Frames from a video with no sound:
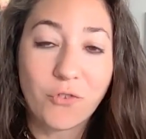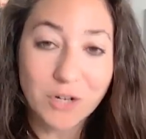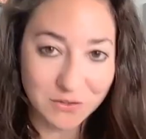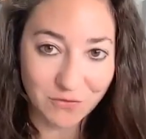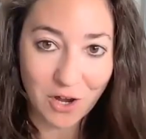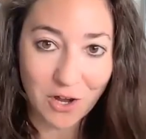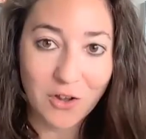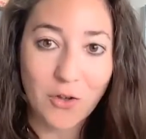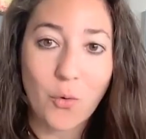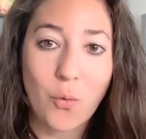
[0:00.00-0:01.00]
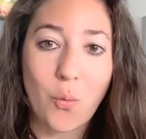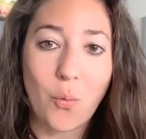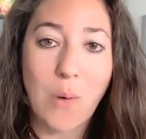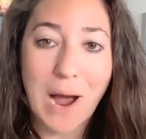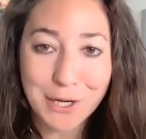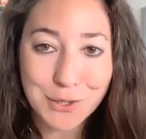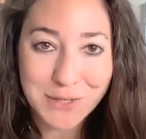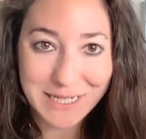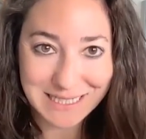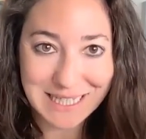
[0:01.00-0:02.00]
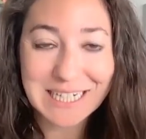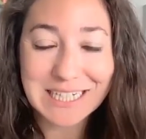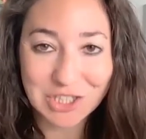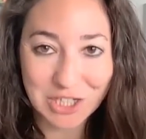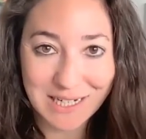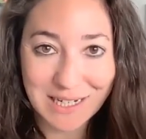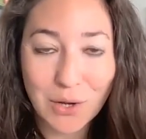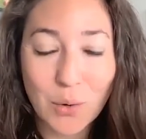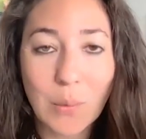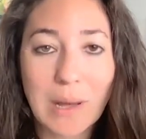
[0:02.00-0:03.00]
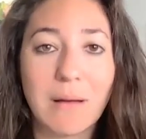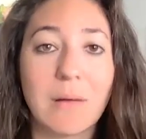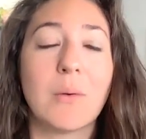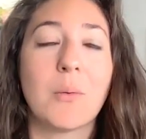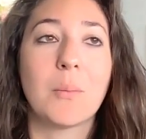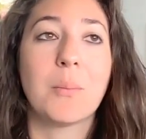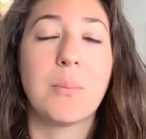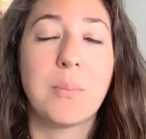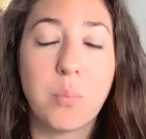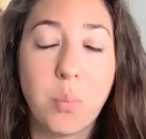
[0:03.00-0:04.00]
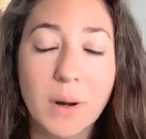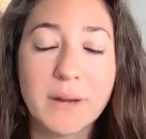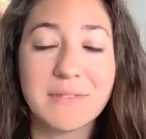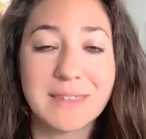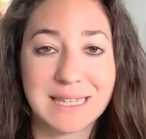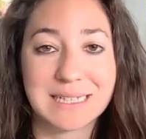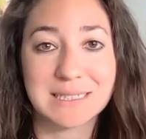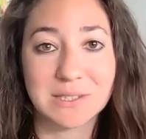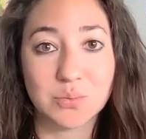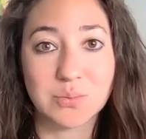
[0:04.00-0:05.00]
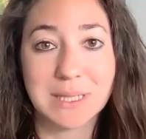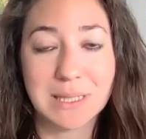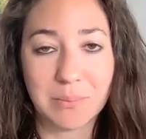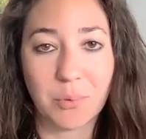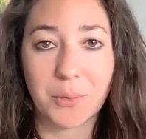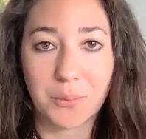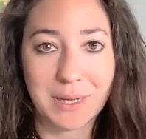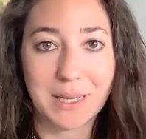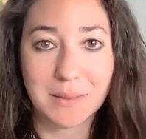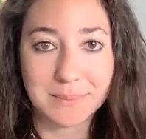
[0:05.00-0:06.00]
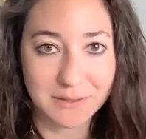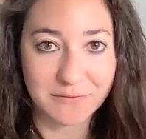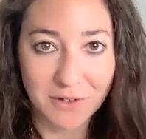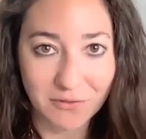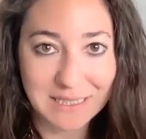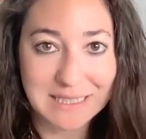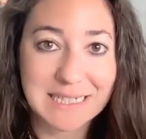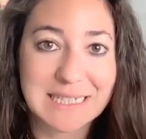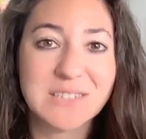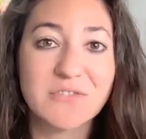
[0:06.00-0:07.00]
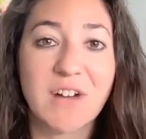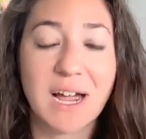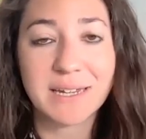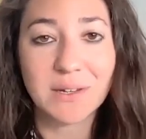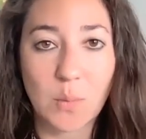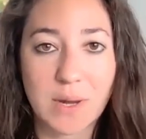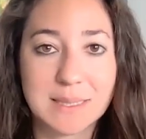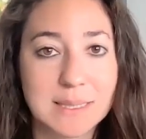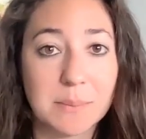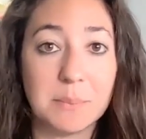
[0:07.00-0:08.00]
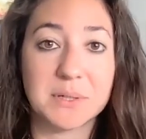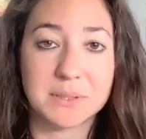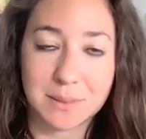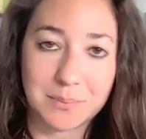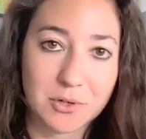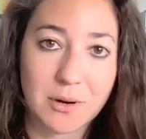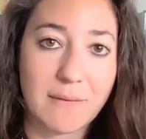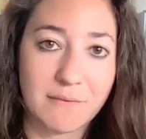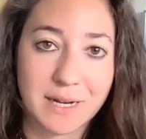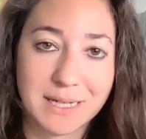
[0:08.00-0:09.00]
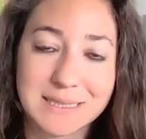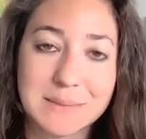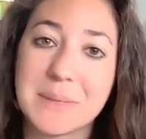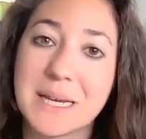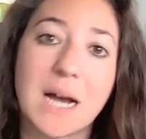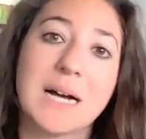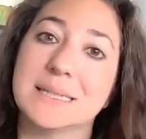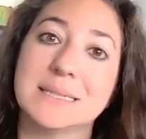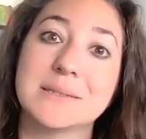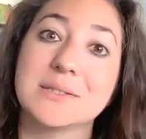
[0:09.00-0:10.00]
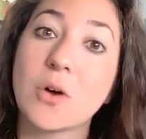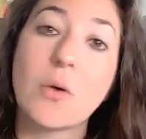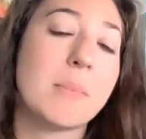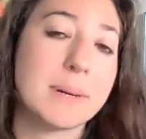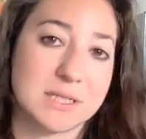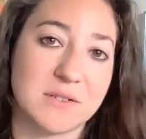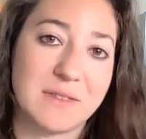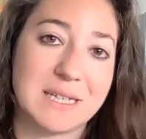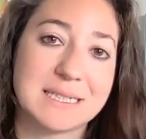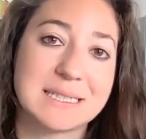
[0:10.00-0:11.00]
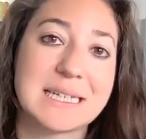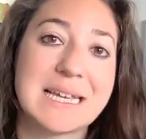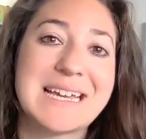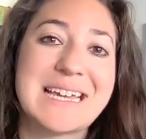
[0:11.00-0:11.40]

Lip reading: First of all, why do you need to set an agenda? Well, one of the things that's really important when it comes to fundraising is finding ways to build up your confidence, because so much of this